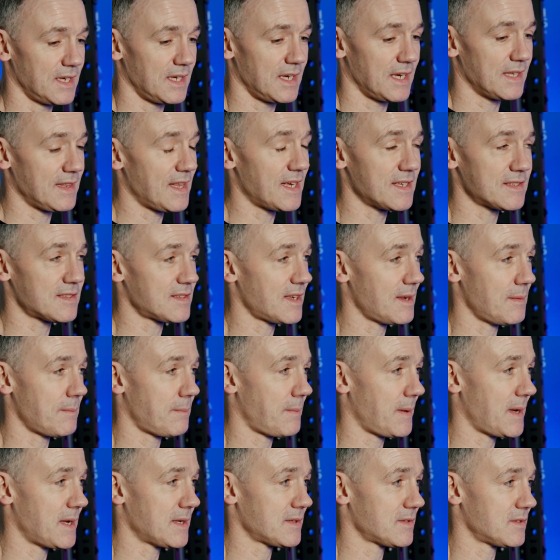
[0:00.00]
And that same
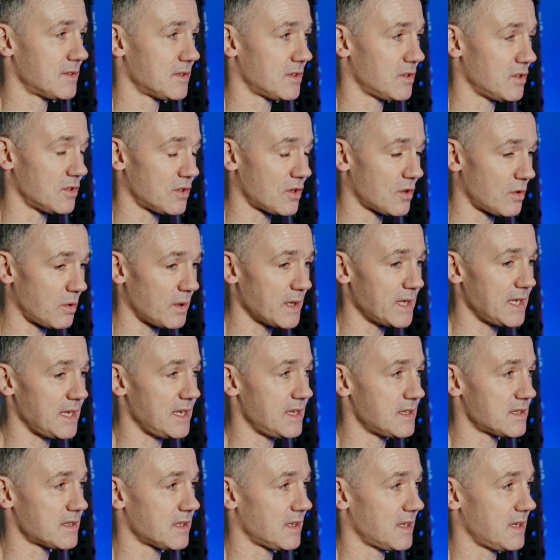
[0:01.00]
person could quite
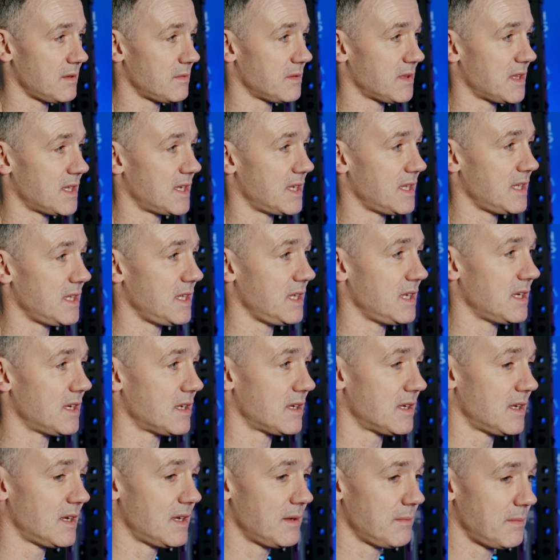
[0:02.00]
easily within a
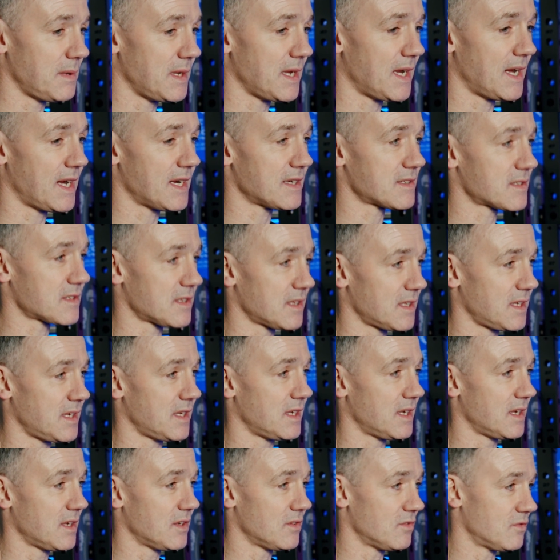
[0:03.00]
year be
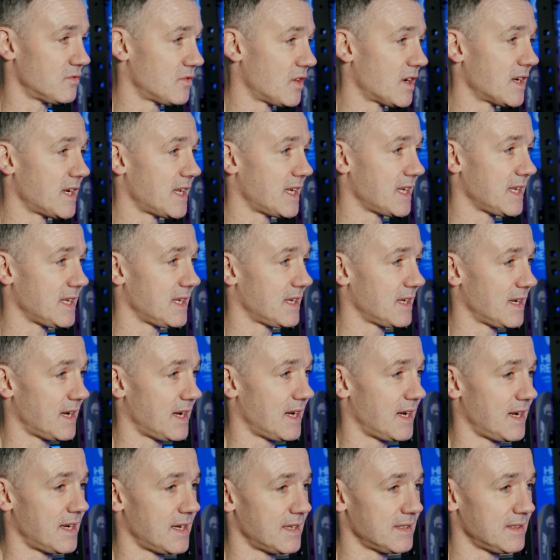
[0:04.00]
actually running
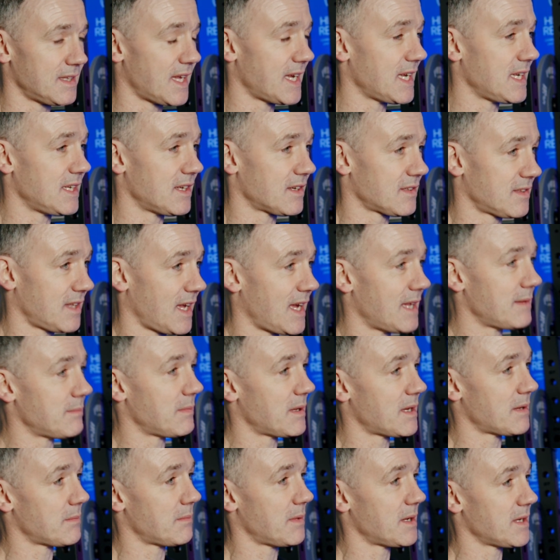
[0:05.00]
at 9 or 10
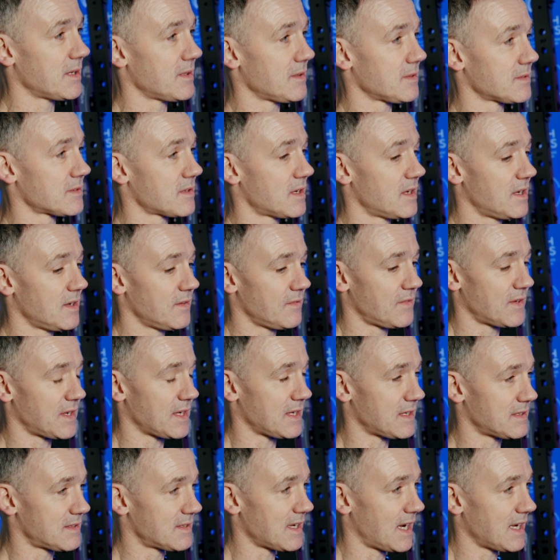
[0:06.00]
minute miles for
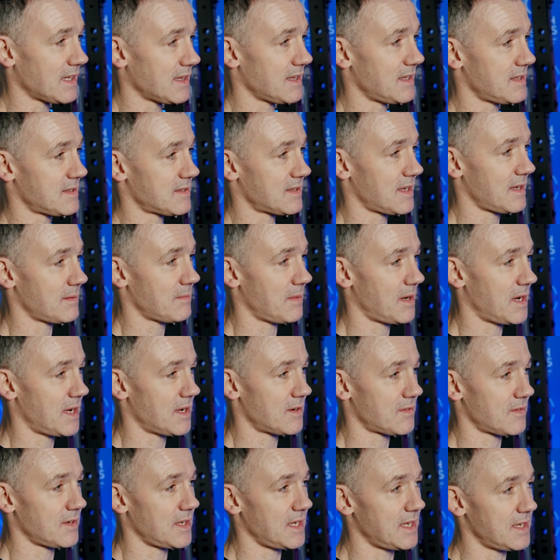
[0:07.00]
exactly the same
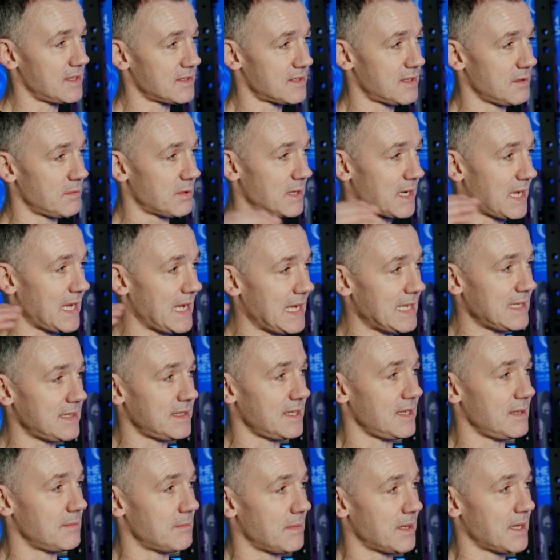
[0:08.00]
heart rate as they were
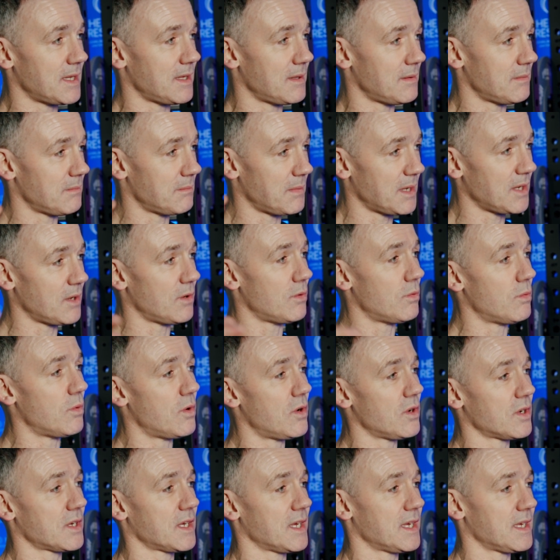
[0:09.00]
18-minute mile
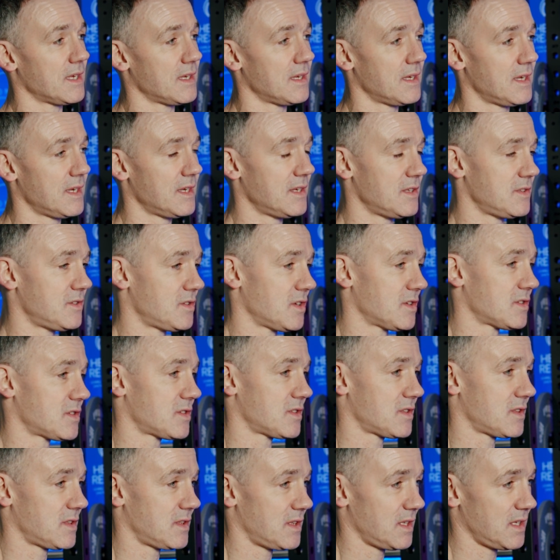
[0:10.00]
walking. Wow.
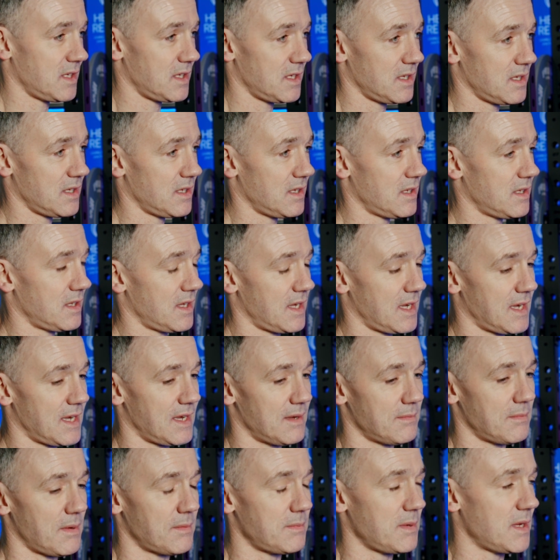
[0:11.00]
Just
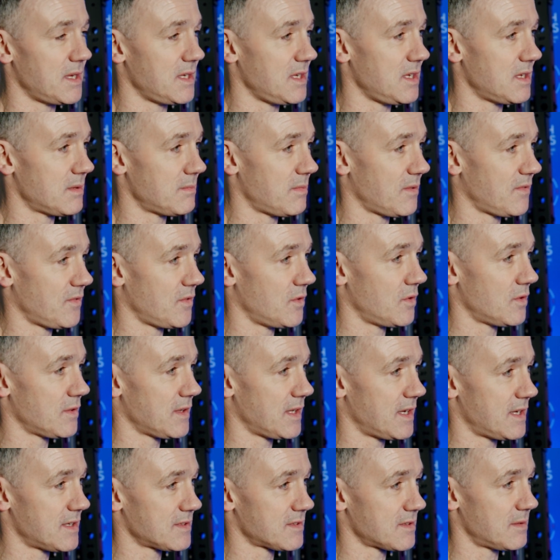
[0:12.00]
maybe a year before
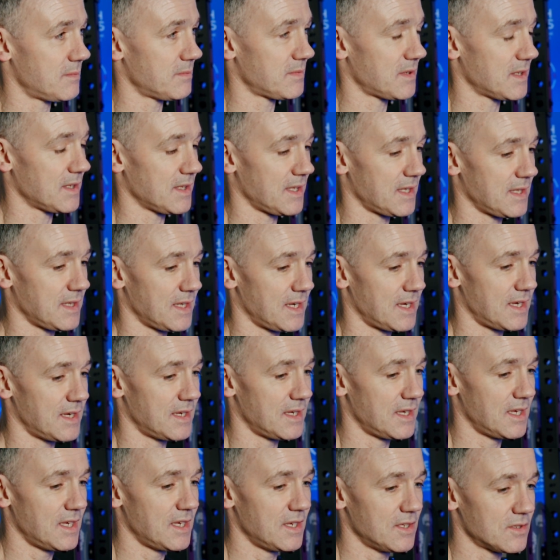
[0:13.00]
that or something like that.
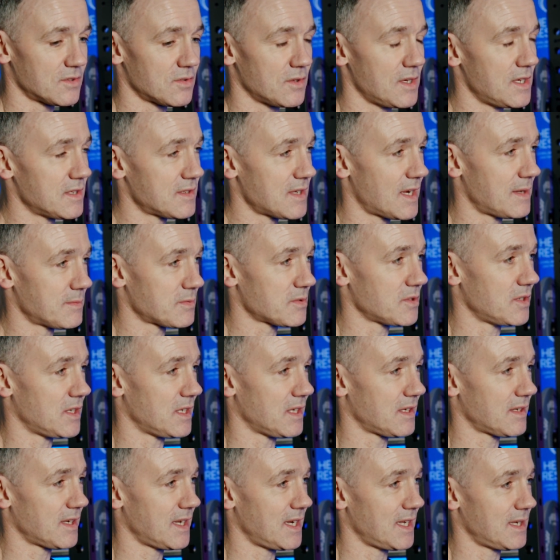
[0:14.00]
So it is absolutely
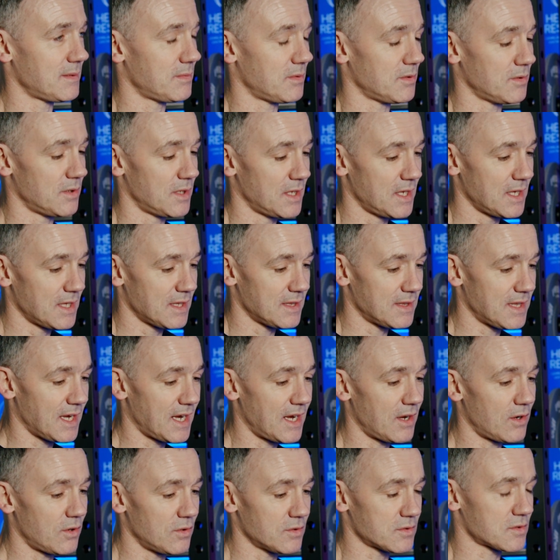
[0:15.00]
incredible.
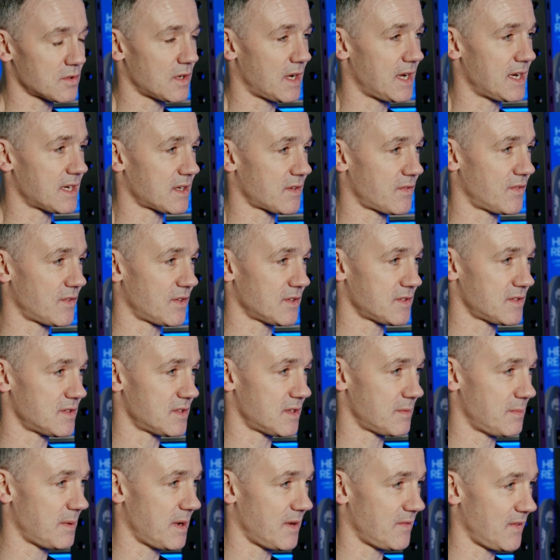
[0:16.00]
That also acts for us
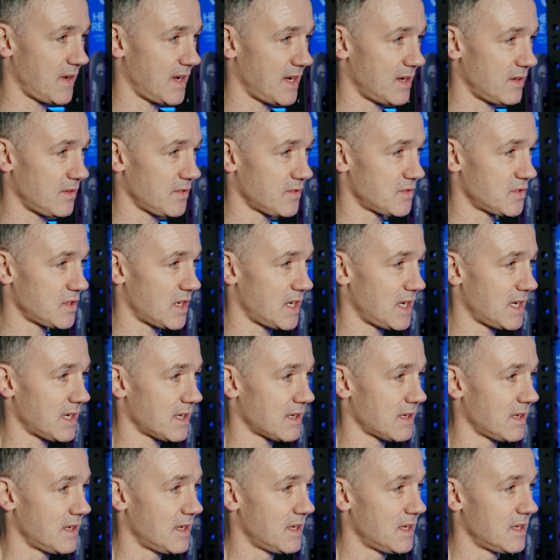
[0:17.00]
as a bit of a health check.